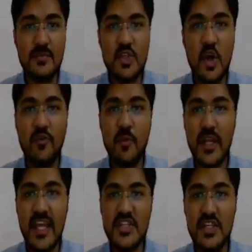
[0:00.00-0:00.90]
atoms
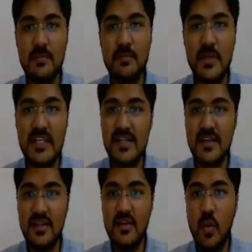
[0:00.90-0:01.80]
of potassium
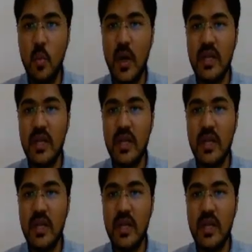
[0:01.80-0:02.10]
present in